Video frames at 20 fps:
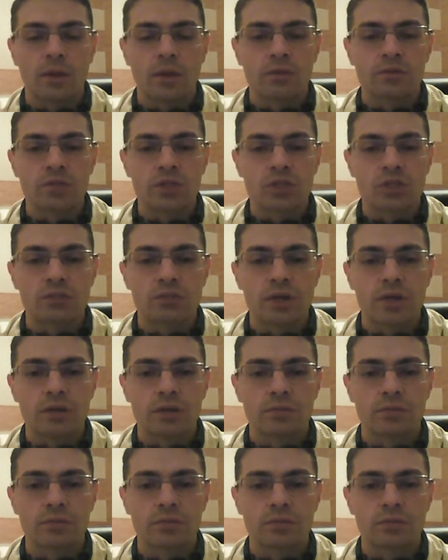After
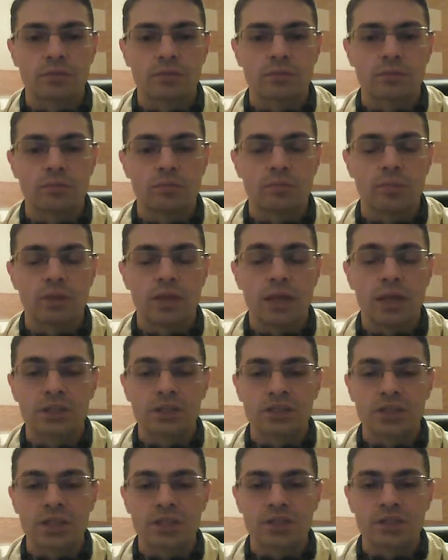h5,
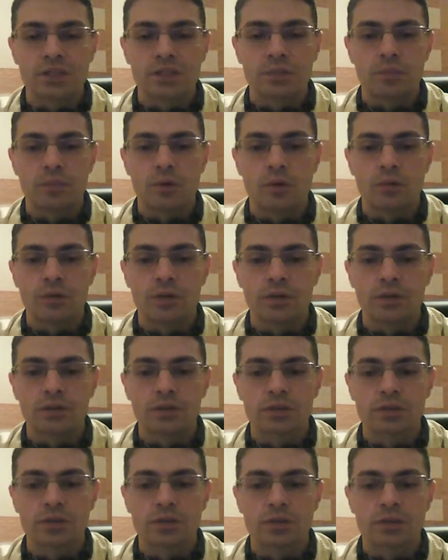black takes the pawn,
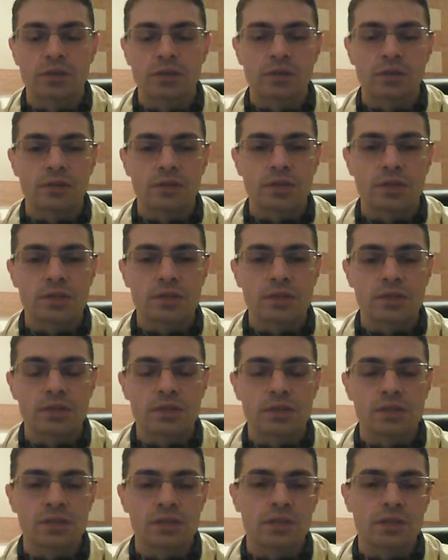and this
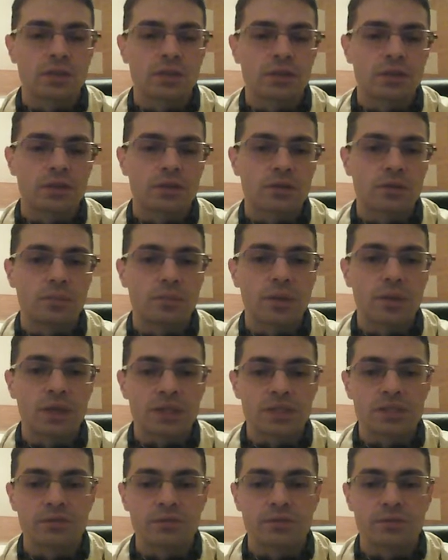is the
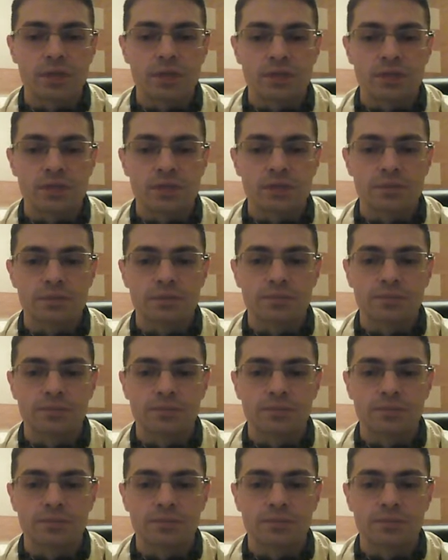best defense.